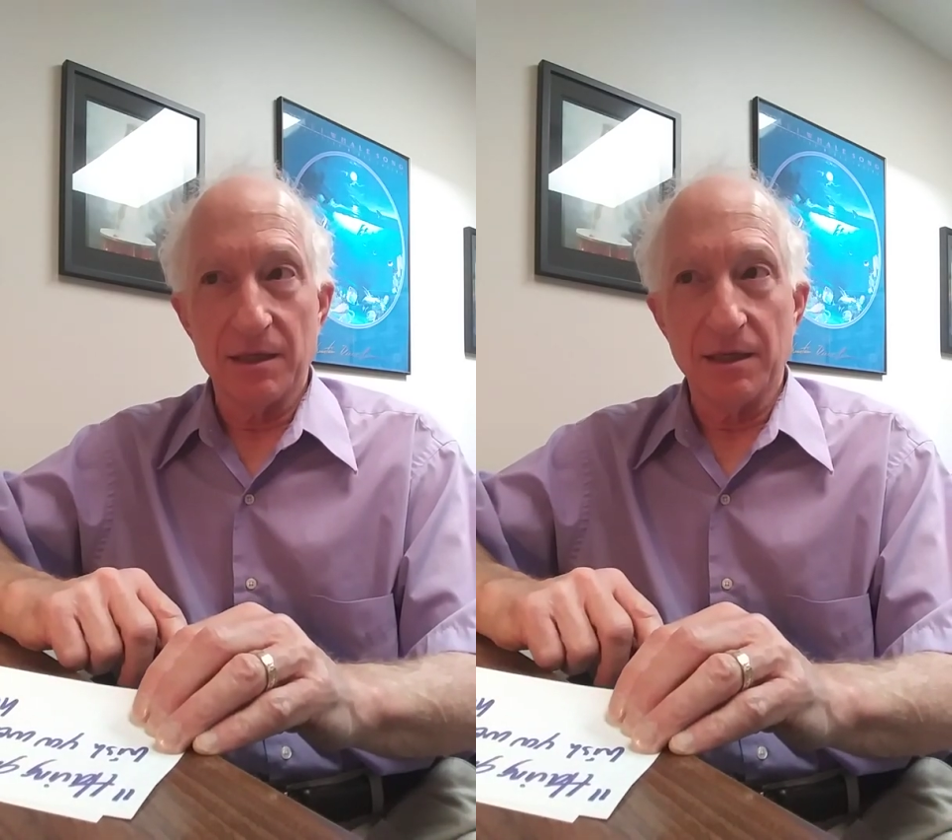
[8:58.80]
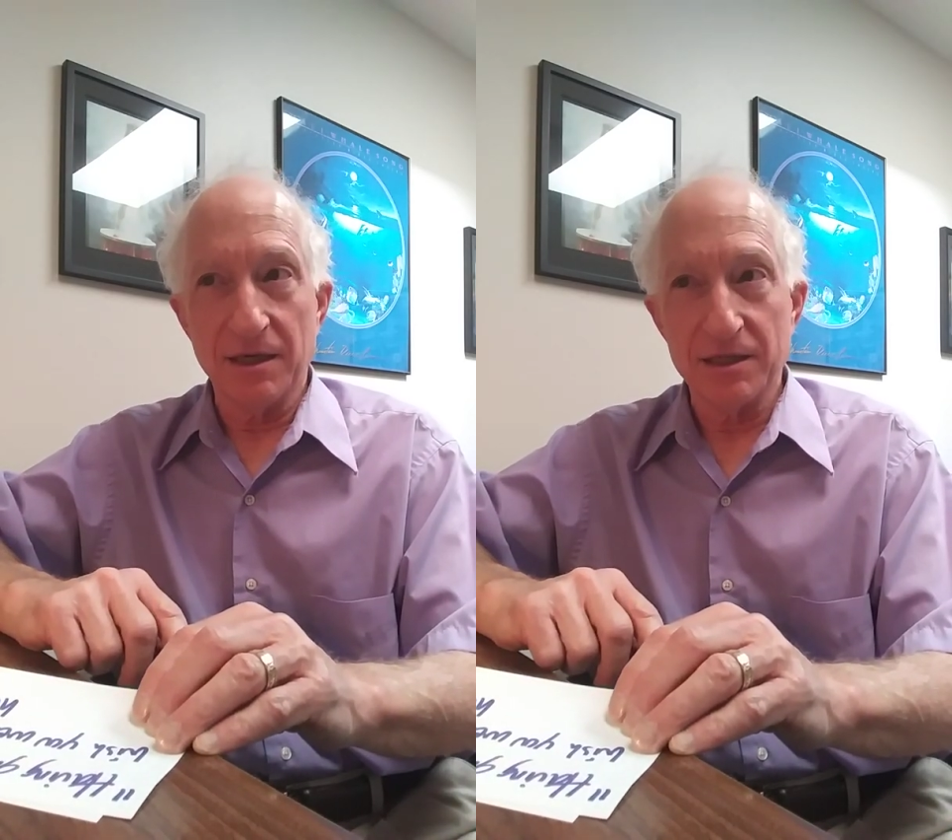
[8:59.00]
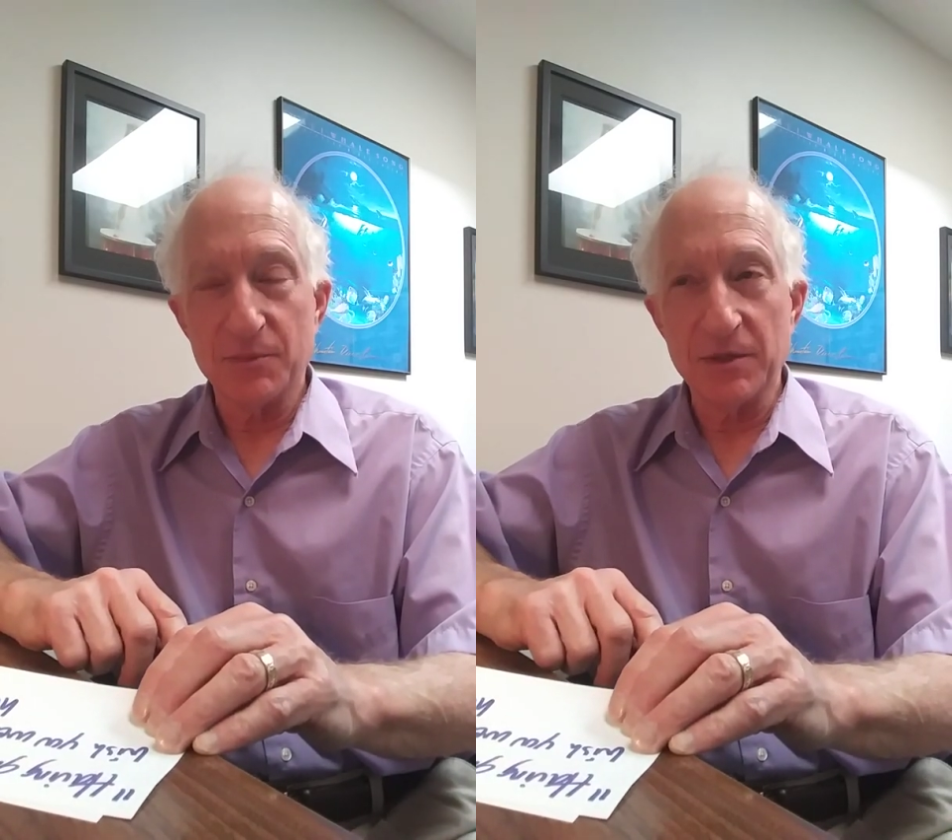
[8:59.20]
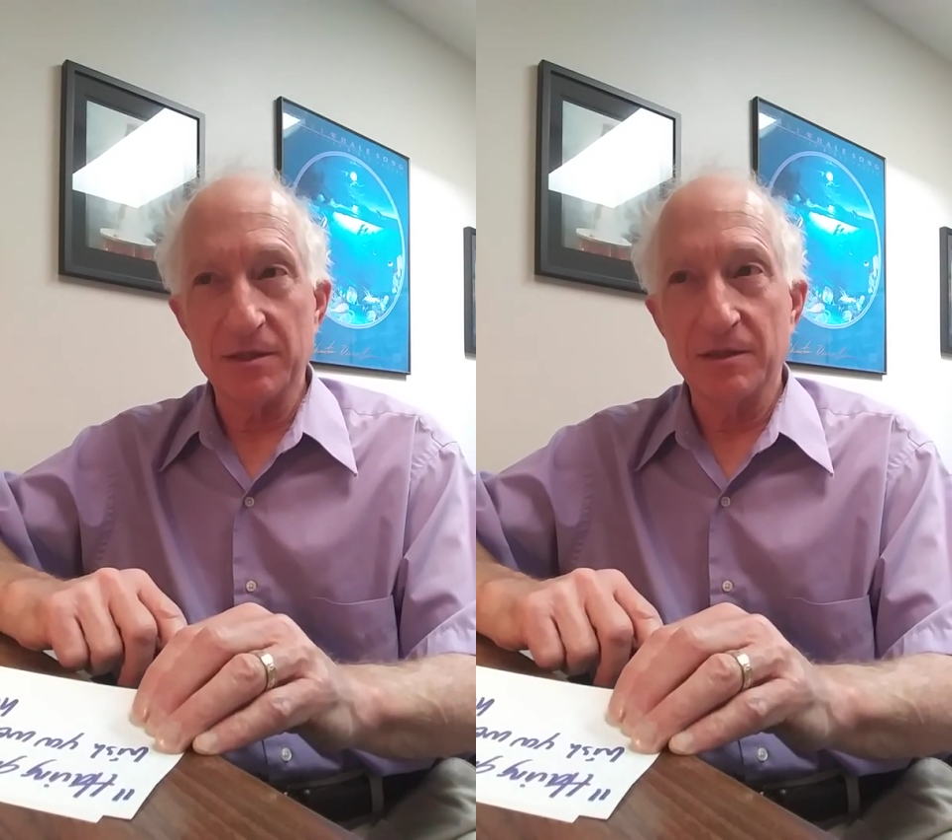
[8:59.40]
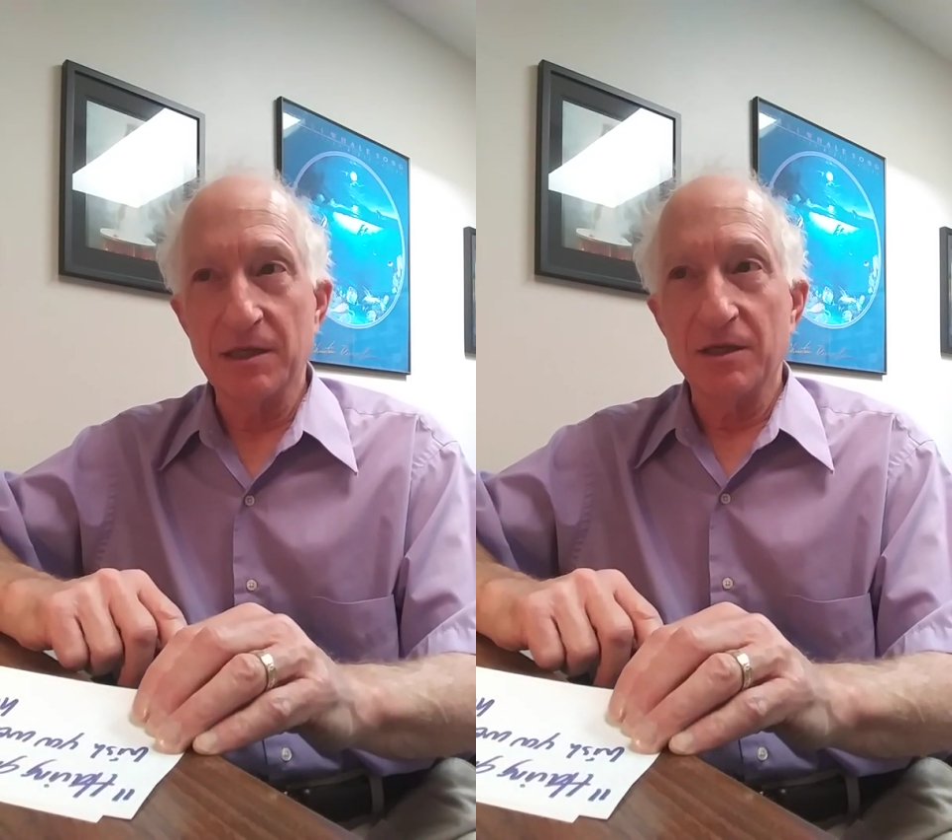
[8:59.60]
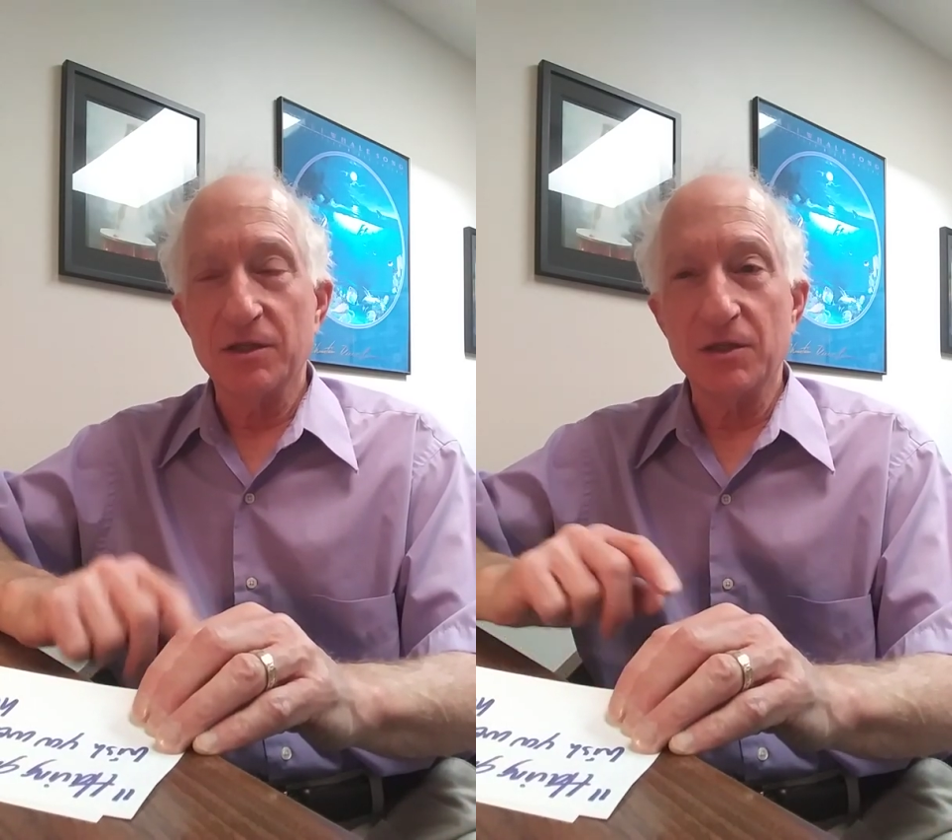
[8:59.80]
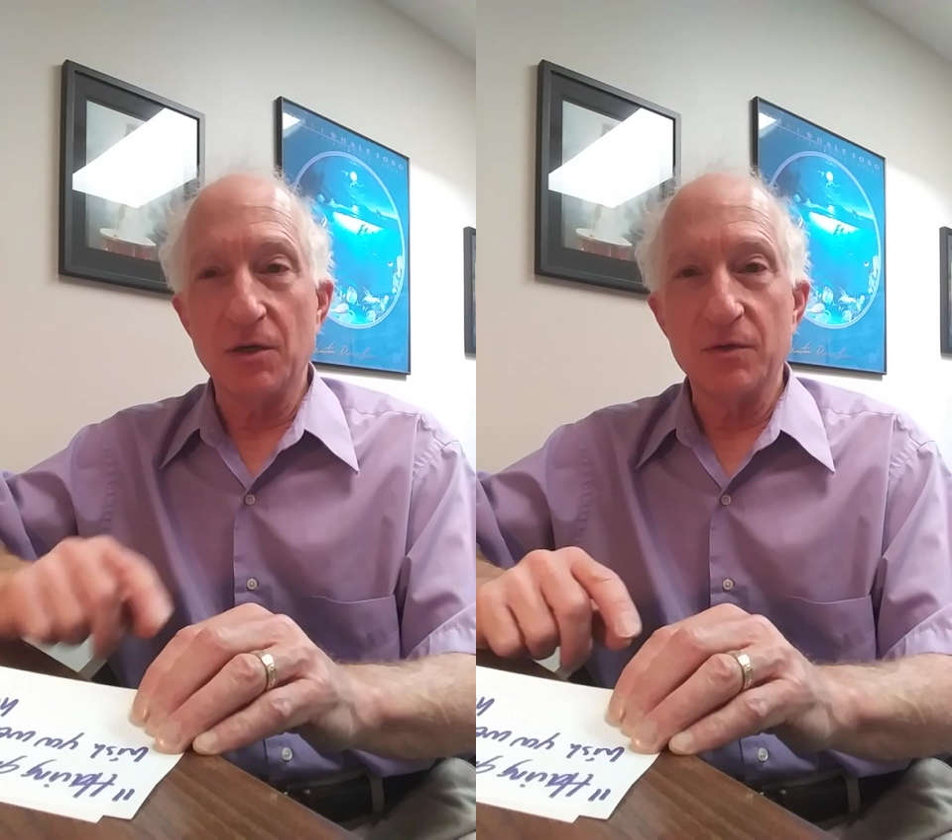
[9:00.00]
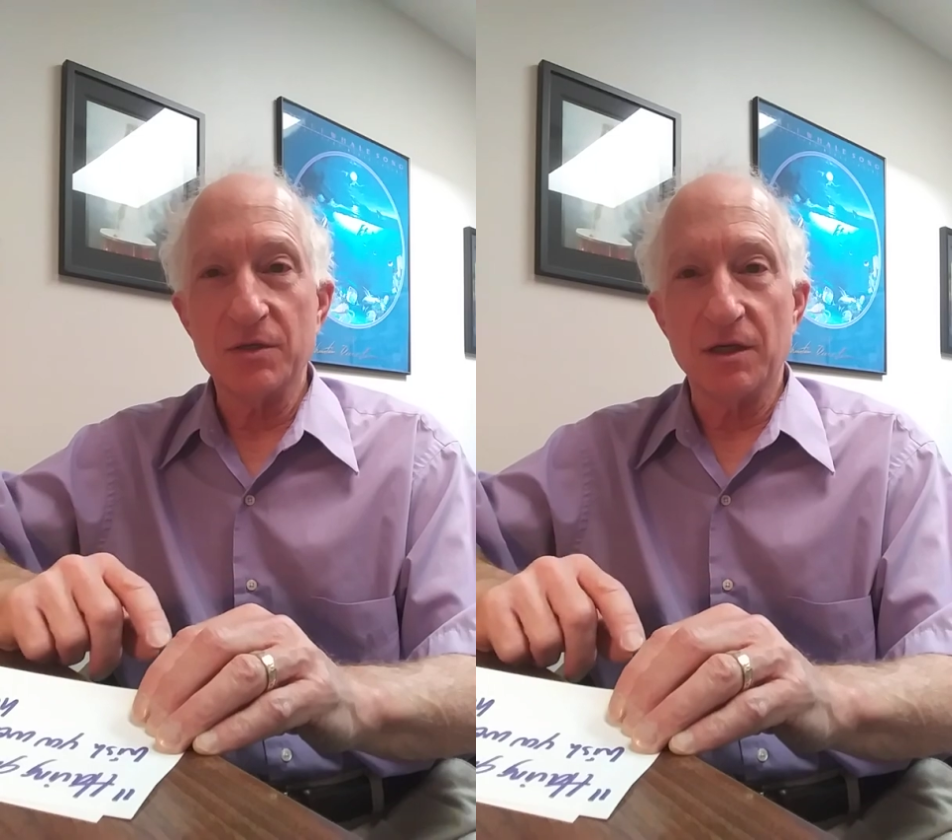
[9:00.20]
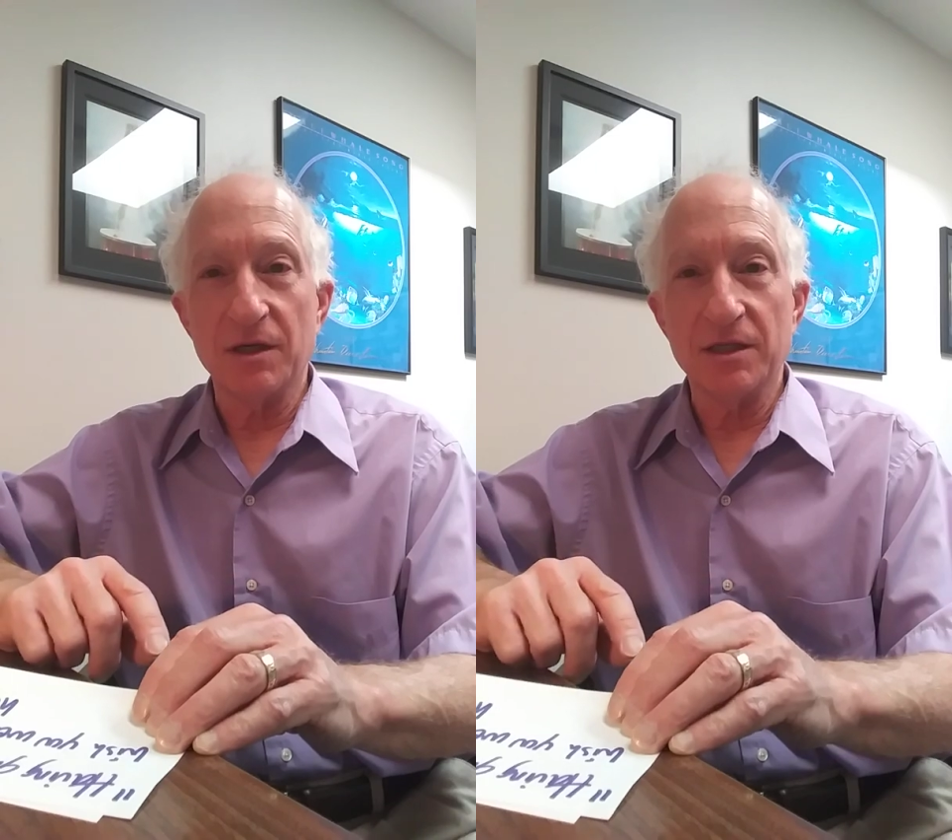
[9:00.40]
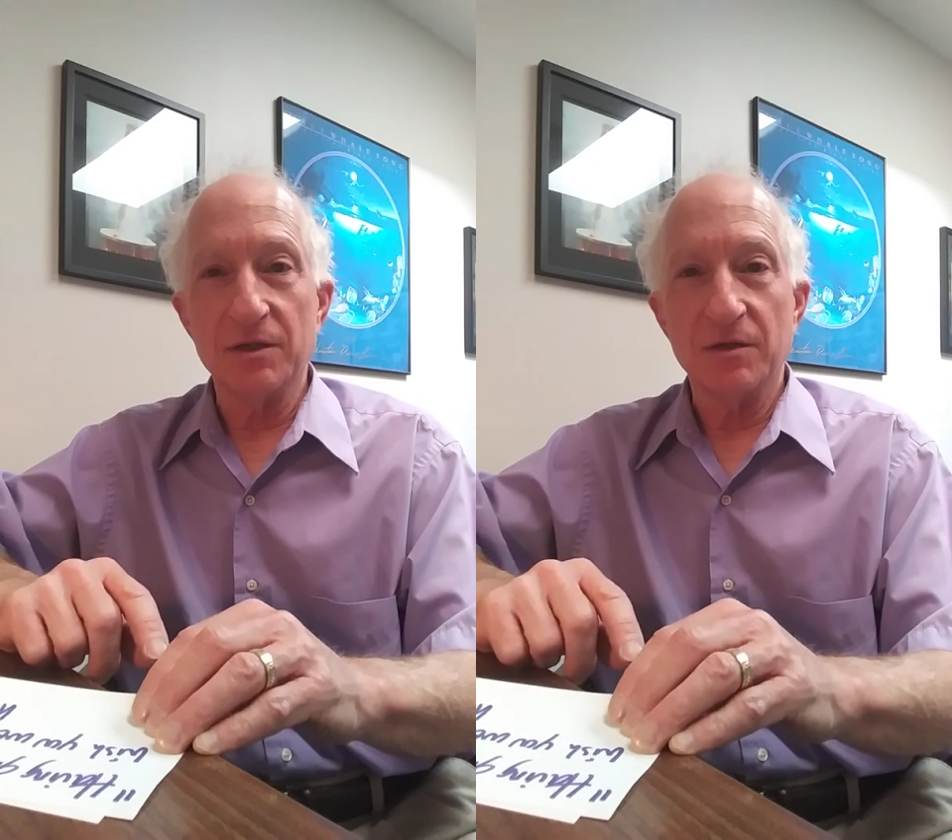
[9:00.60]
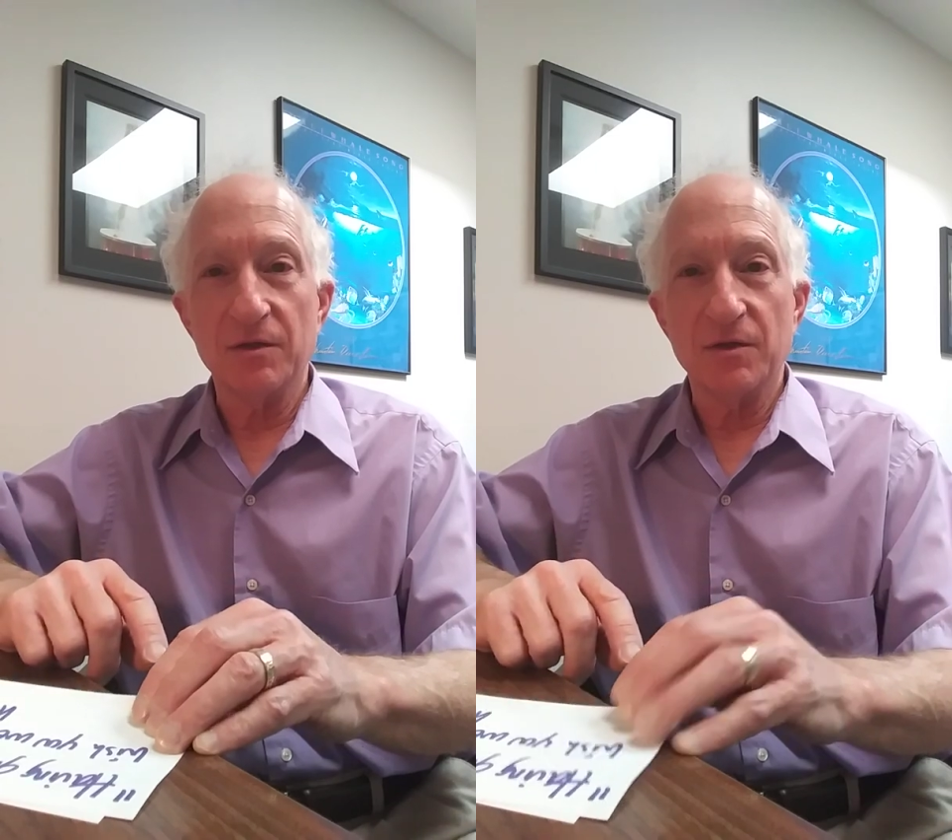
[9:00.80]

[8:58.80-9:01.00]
a husband goes on